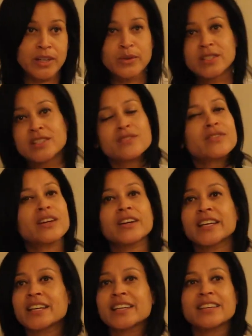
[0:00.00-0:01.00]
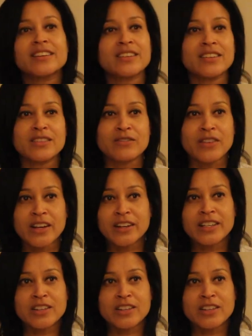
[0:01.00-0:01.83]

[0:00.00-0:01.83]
It was just very, very